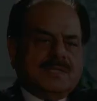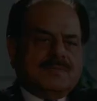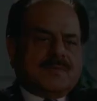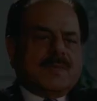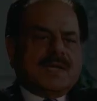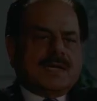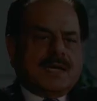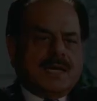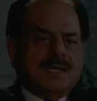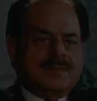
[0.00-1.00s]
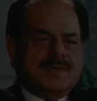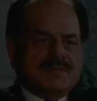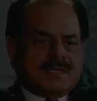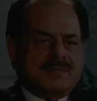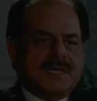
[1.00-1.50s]
propaganda hype, the
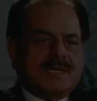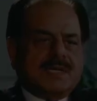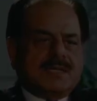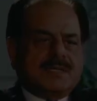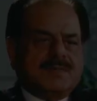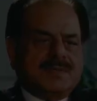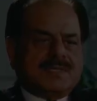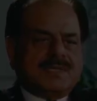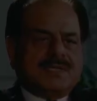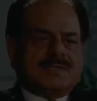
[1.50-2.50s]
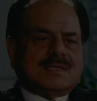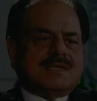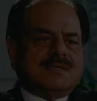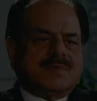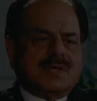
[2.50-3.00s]
Western media, the BBC
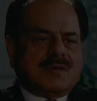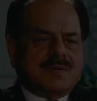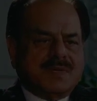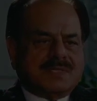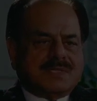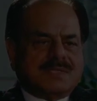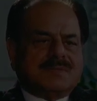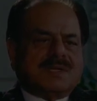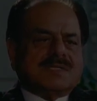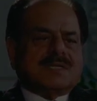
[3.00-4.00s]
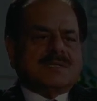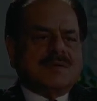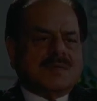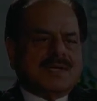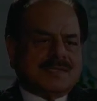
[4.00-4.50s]
started putting out pictures that Pakistan's
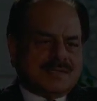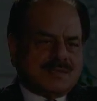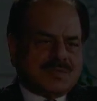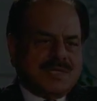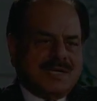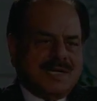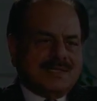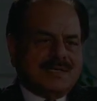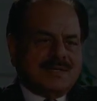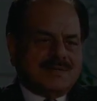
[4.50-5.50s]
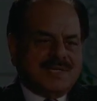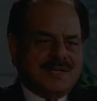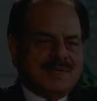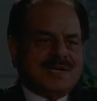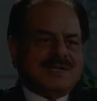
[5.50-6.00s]
nuclear assets were in danger or the
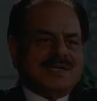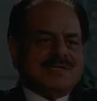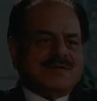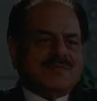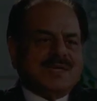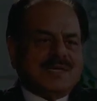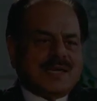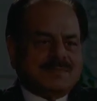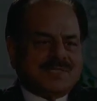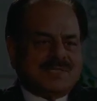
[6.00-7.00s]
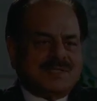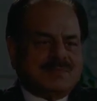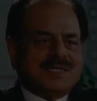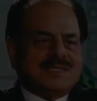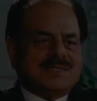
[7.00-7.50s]
imminent danger of being captured
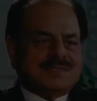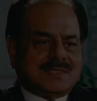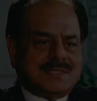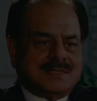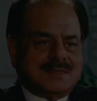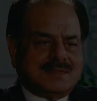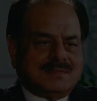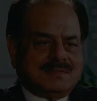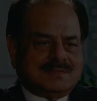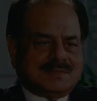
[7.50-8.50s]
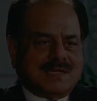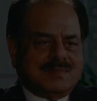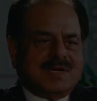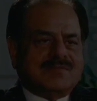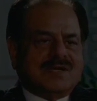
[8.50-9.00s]
by these
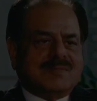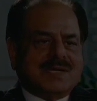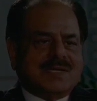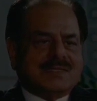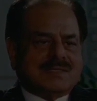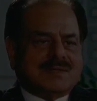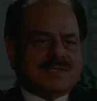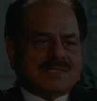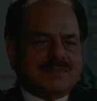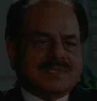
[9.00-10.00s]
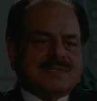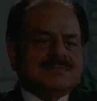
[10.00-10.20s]
Taliban fundamentalists or extremists.